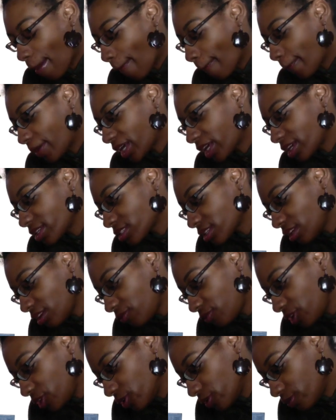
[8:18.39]
Because if
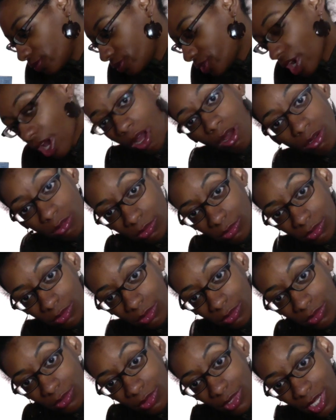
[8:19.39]
you don't,
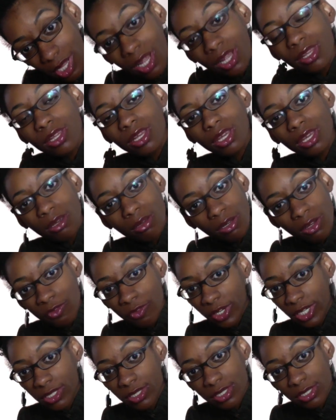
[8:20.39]
the
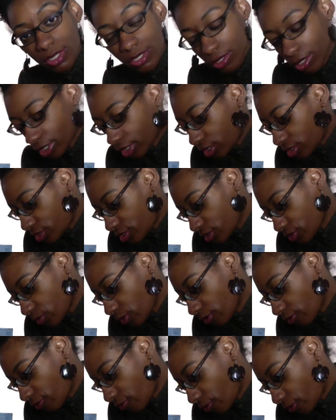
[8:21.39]
universe is going to do
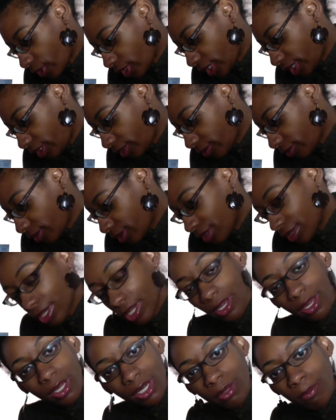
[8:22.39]
it for you. They're
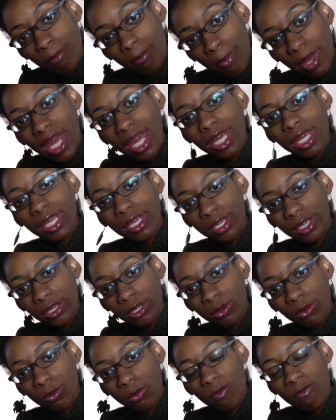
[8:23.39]
going to make
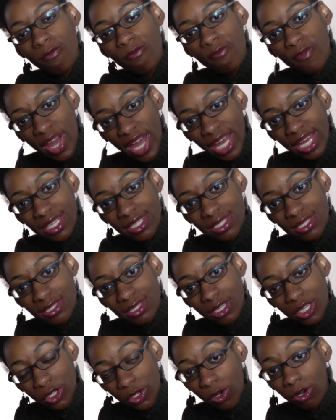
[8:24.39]
you face
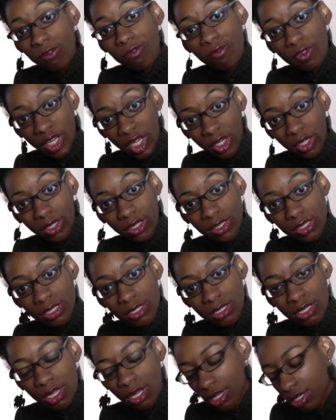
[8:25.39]
your fears.
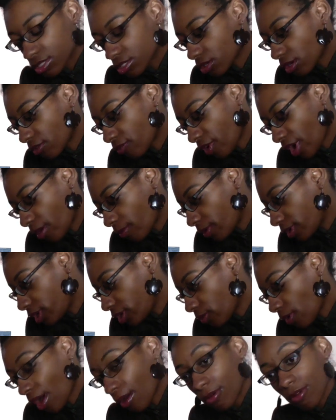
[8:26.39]
So if I were you,
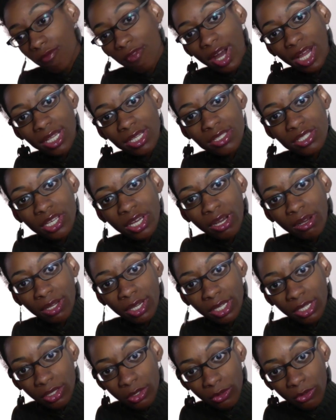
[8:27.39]
I would
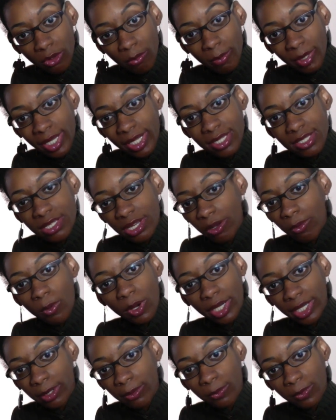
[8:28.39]
voluntarily do it because they're
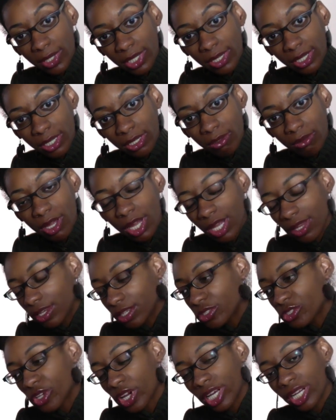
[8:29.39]
working with you. They're
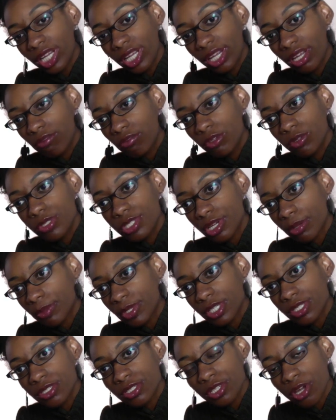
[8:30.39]
trying to give you something
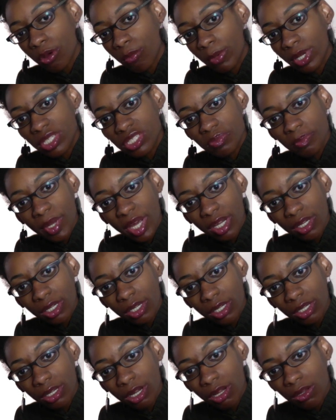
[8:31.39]
so much better,
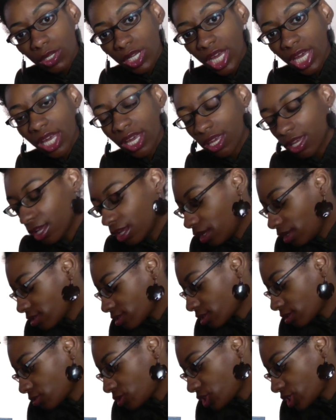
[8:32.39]
okay?
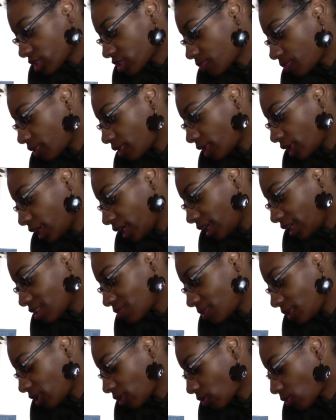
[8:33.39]
So just please
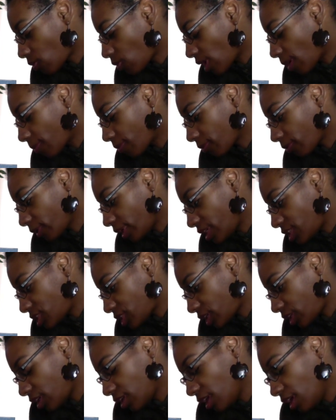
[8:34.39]
be in
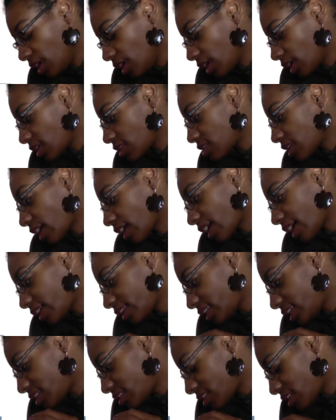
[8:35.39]
cooperation. Because I got
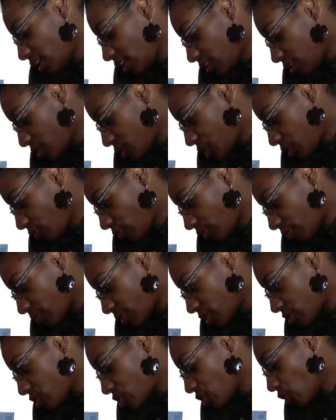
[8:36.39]
this energy from
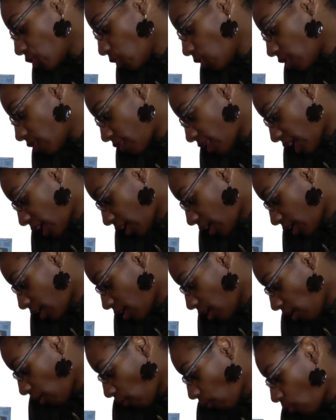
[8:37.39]
the Two of Air,
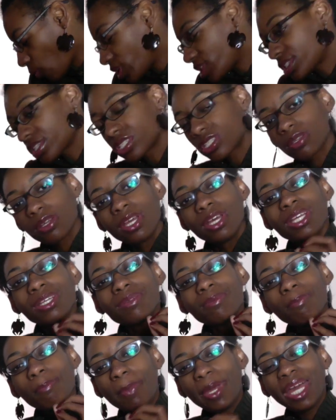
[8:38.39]
which is
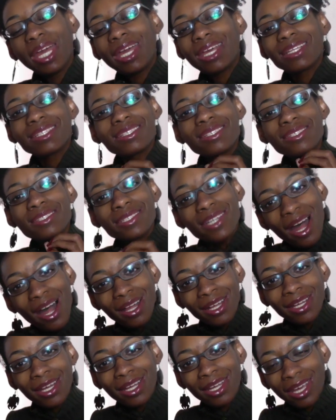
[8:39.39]
being stuck
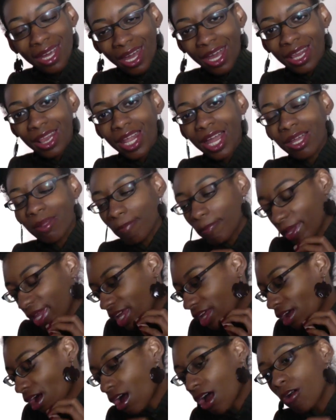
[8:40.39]
again, like
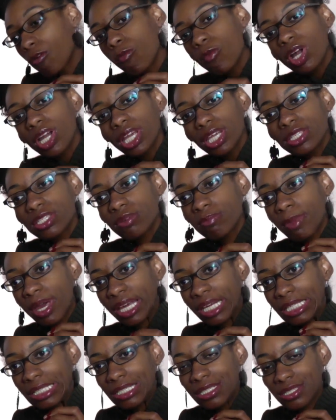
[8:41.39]
being unwilling to make
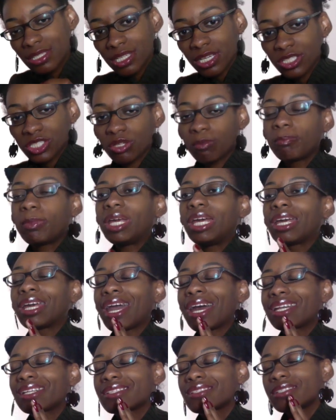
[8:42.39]
a decision, being
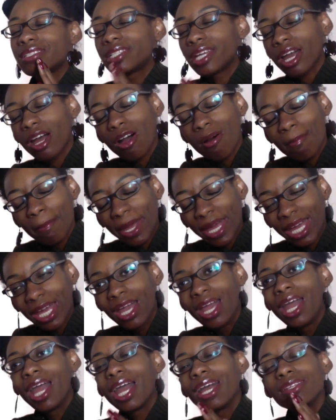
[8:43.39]
at a stalemate.
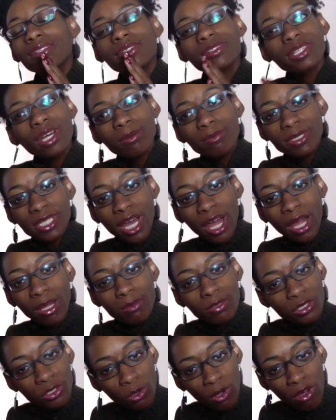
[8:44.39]
And
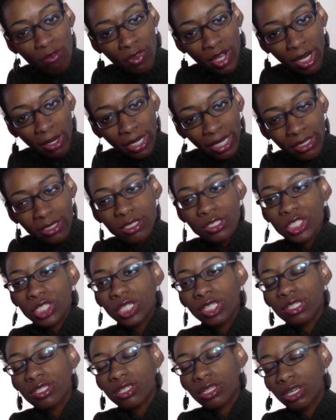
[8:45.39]
sometimes Two of Air energy
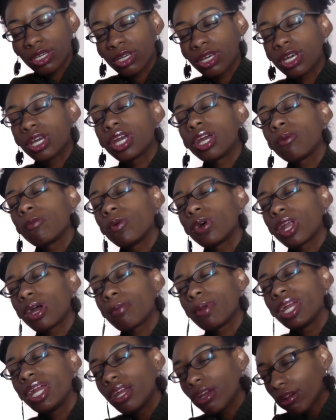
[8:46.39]
is good. And what I'm
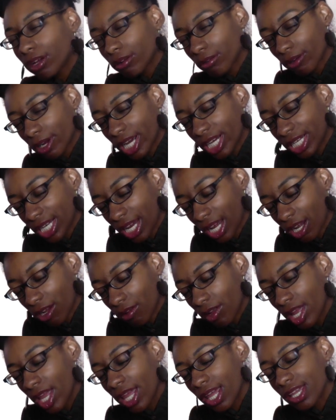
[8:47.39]
hearing right now
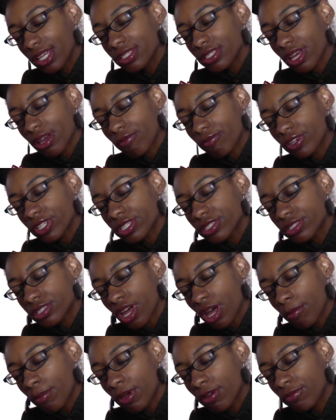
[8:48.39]
is that for
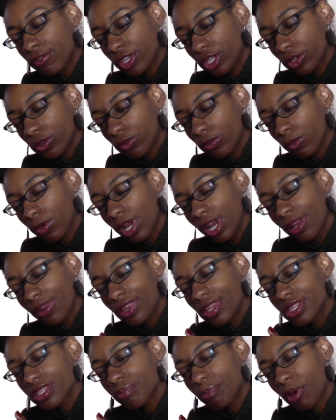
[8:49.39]
some of you,
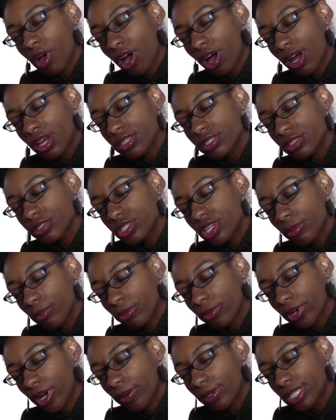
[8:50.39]
this pause or
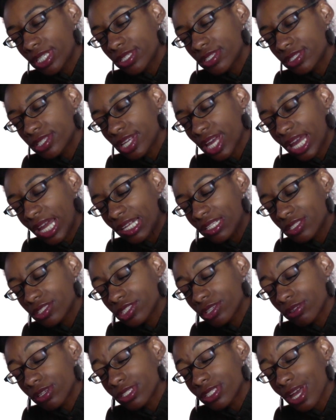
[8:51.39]
temporary
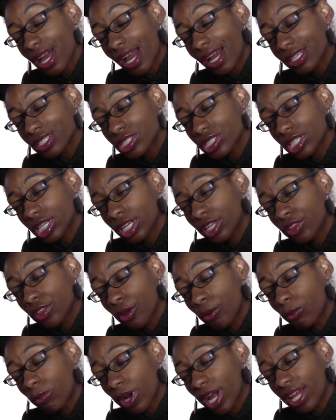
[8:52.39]
standstill is actually the
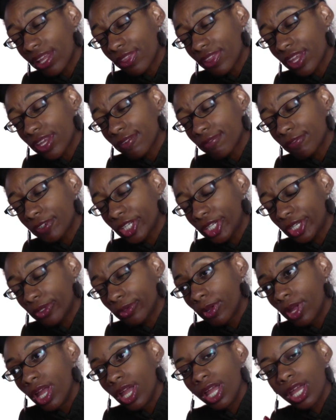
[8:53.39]
right thing for you.
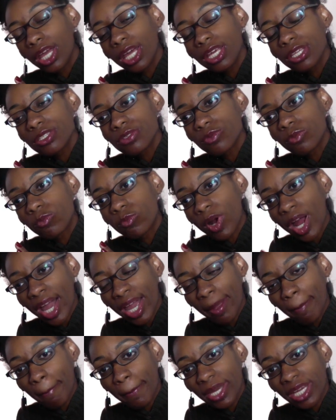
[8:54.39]
It's
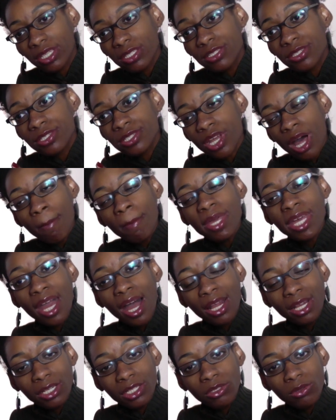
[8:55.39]
right, but some of
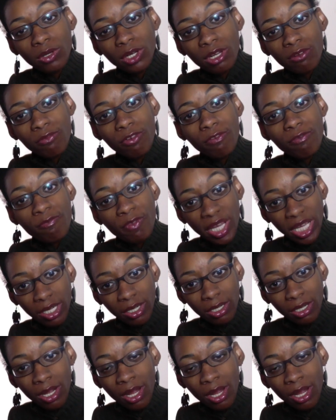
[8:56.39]
y'all are doing it for fear.